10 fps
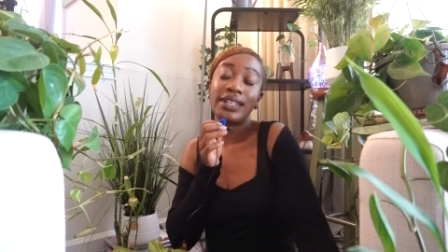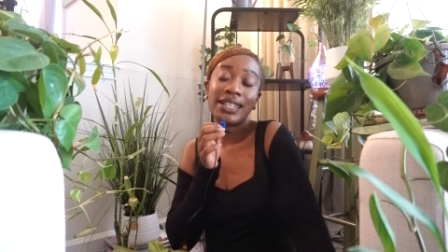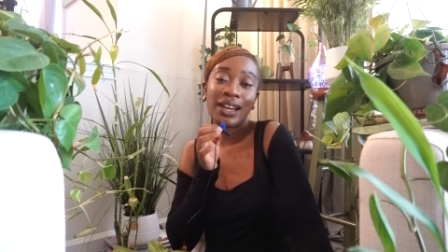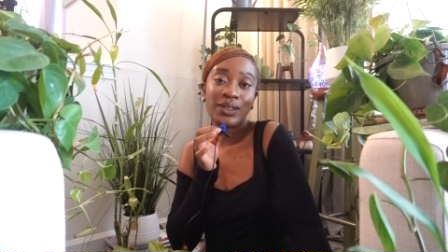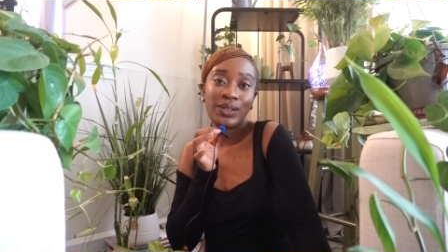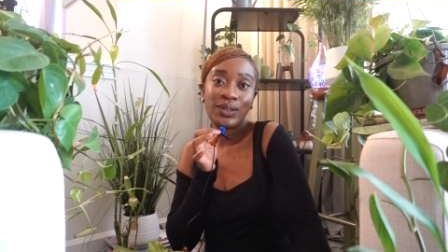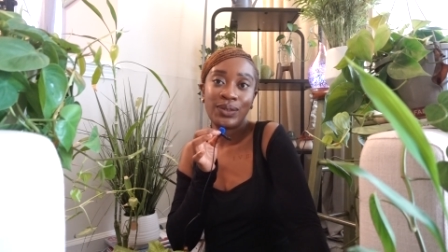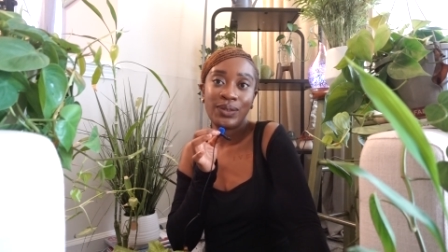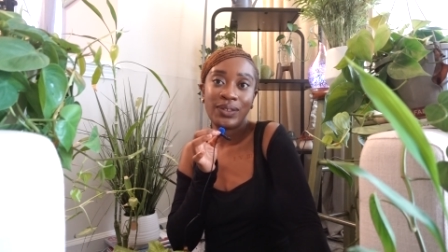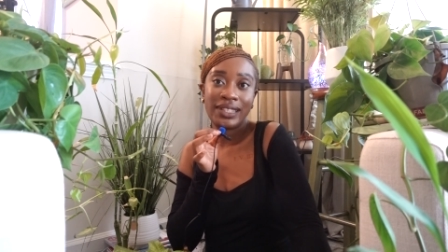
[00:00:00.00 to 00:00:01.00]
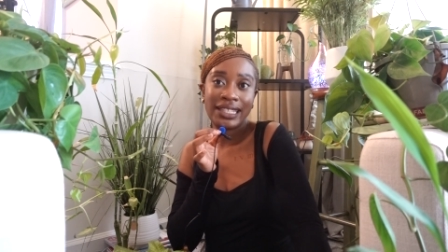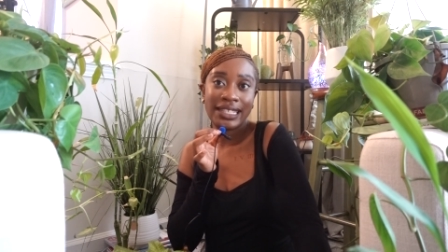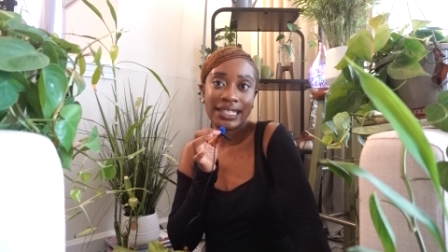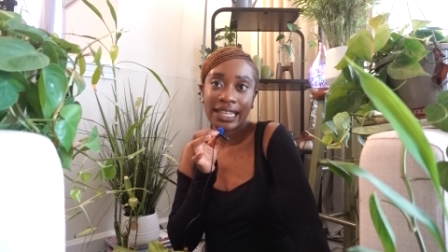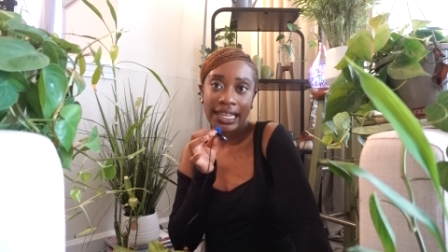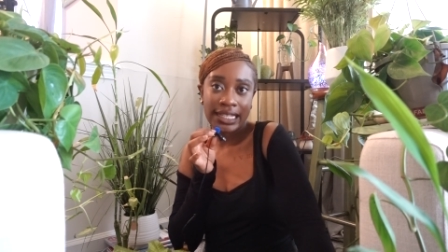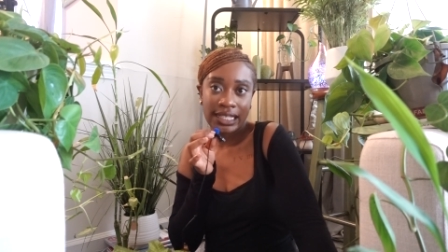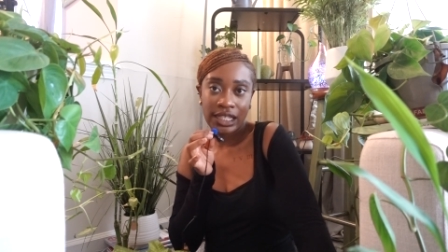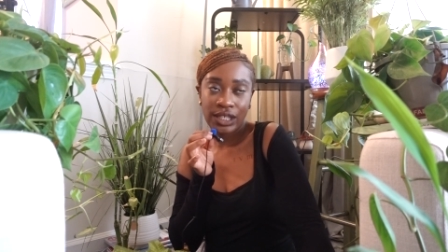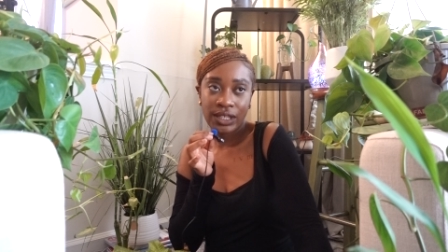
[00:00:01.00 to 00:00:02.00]
down to the second
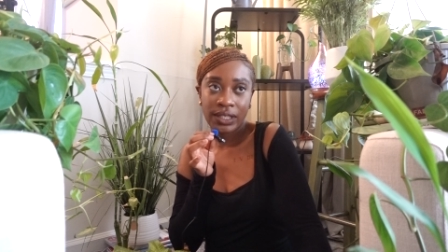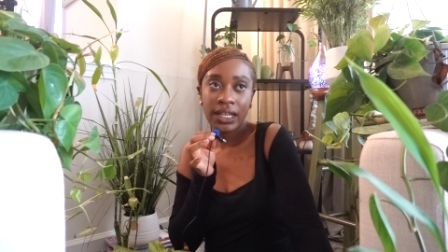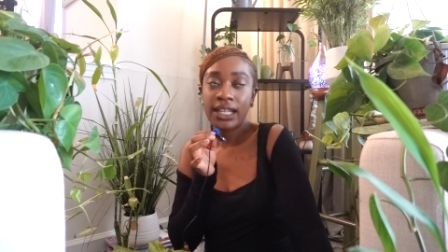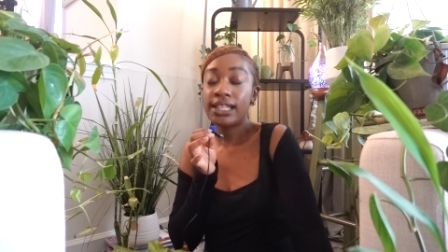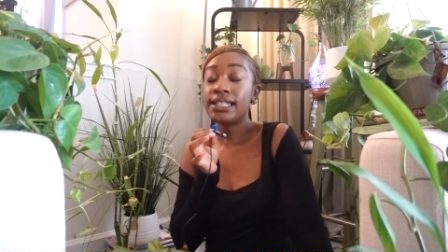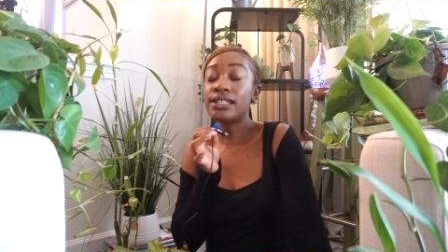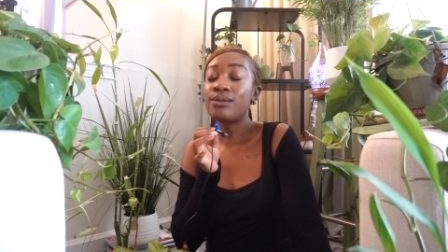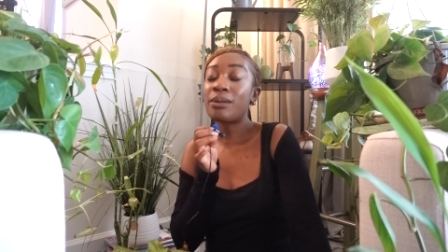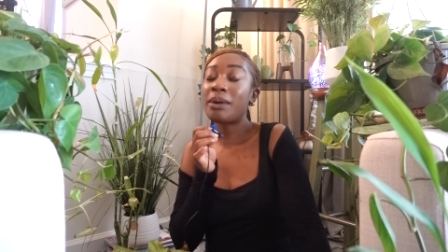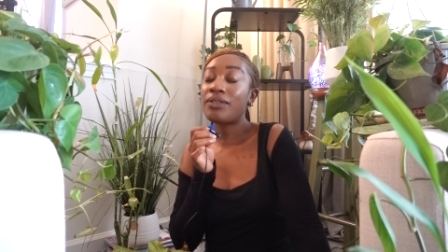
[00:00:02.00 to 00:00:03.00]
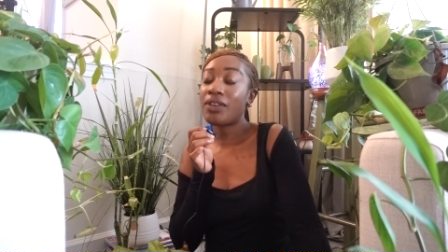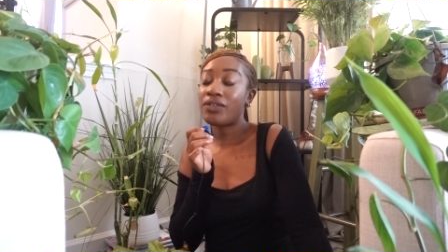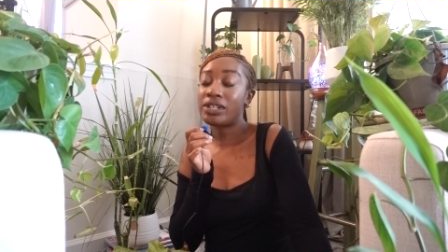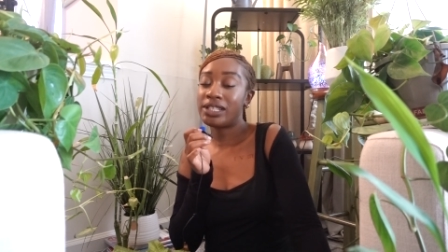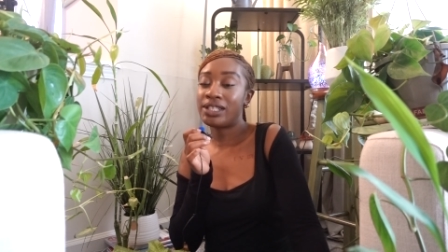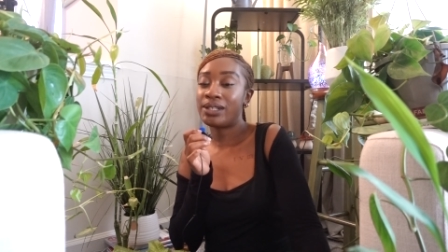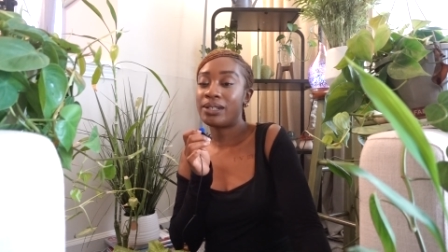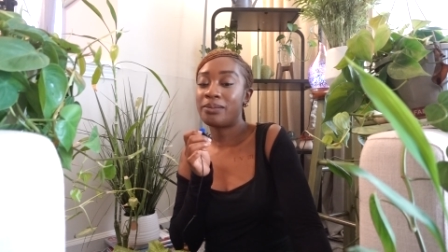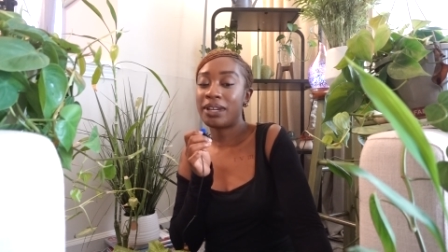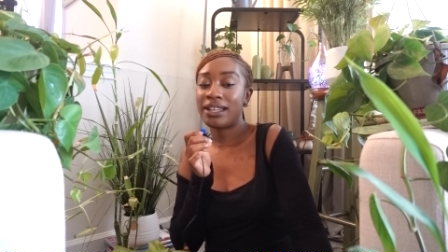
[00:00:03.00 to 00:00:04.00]
tier, this is one of my favorite
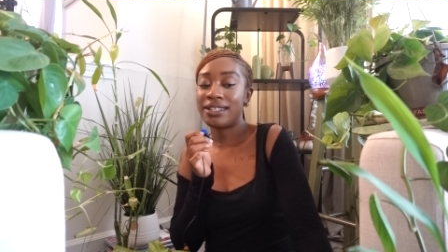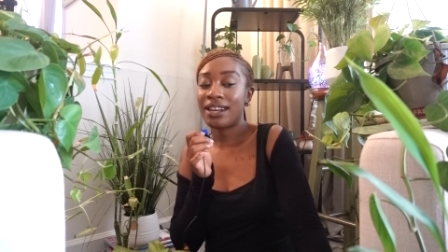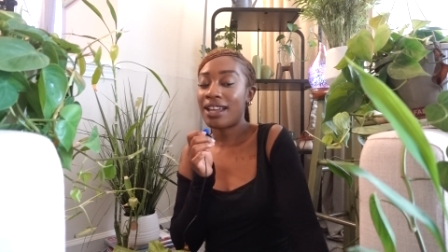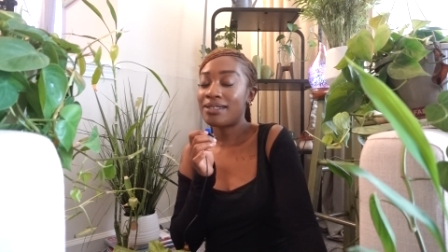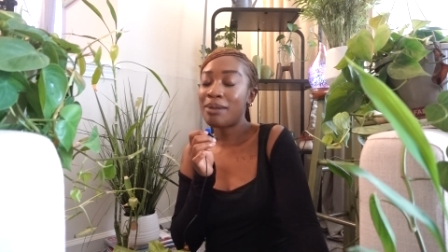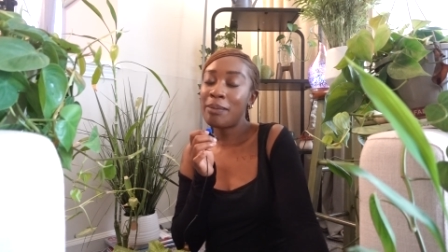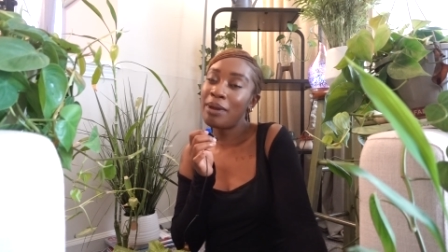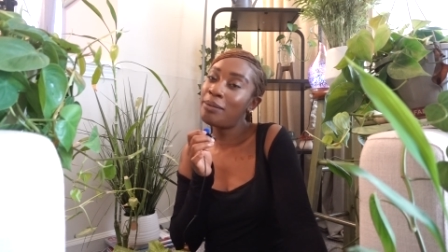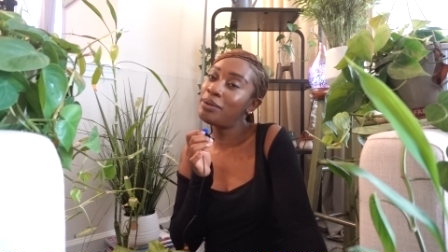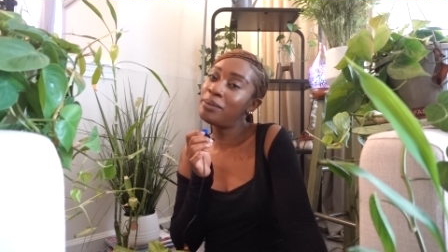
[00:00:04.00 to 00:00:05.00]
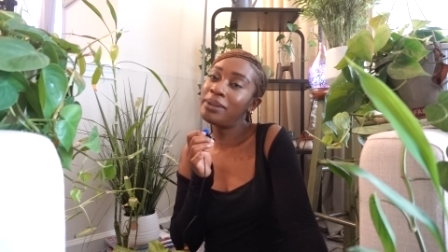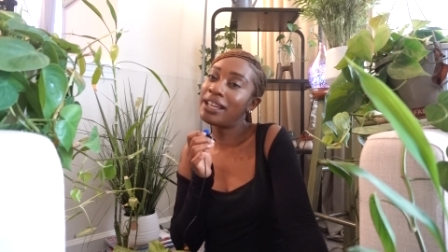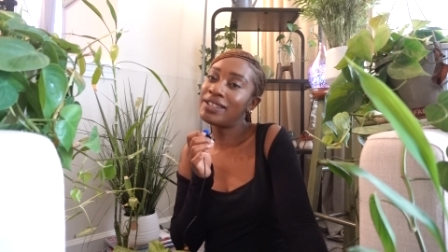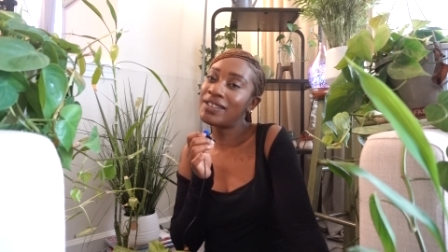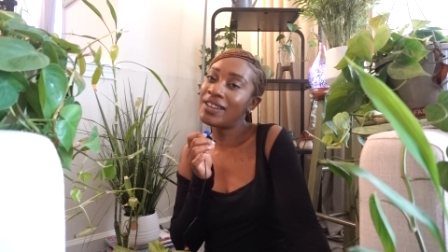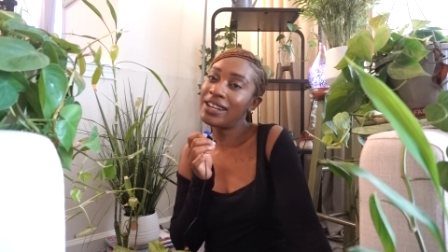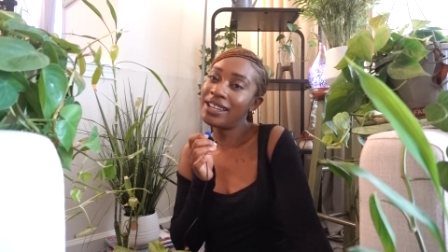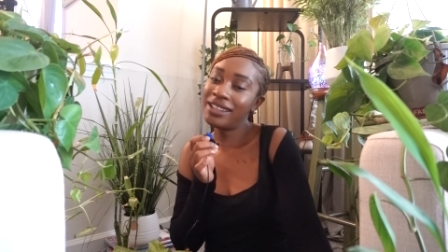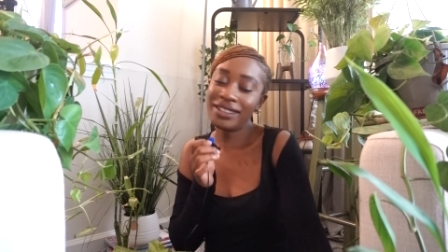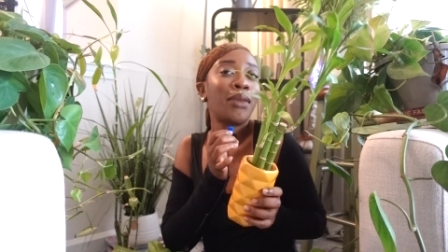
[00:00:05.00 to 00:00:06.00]
tiers because it has my bamboo plants on
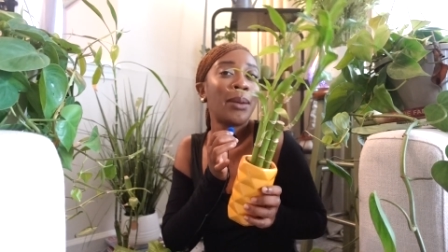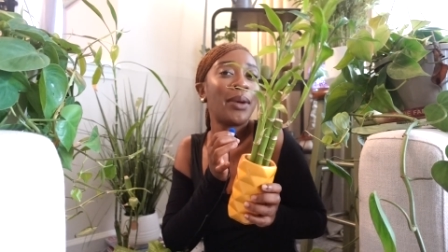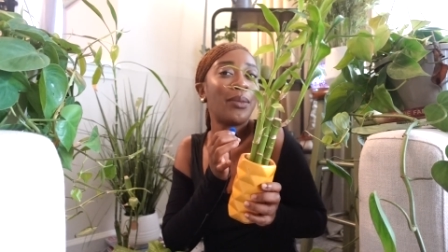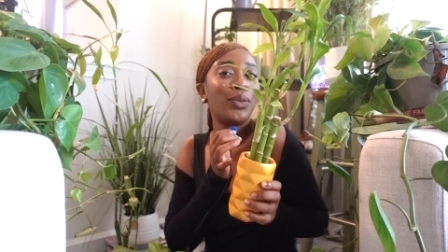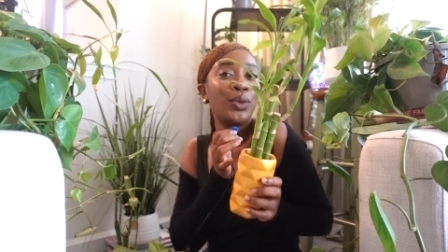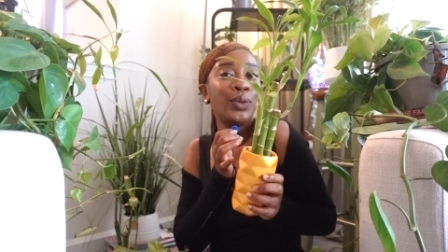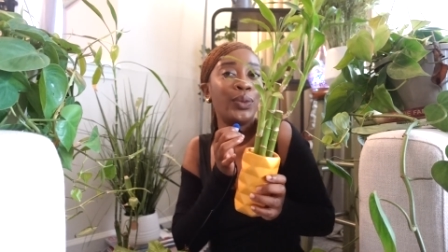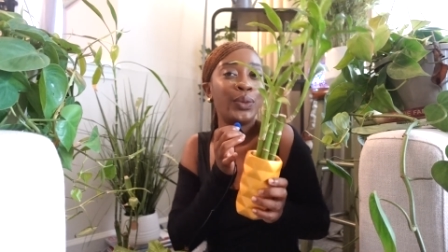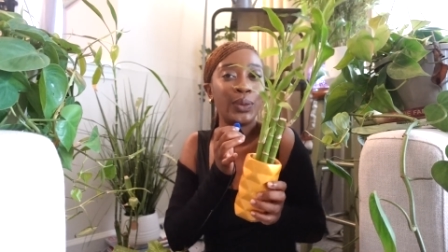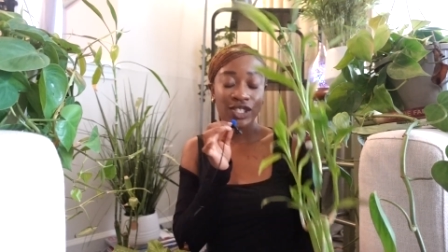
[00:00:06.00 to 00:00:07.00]
it. My bamboo.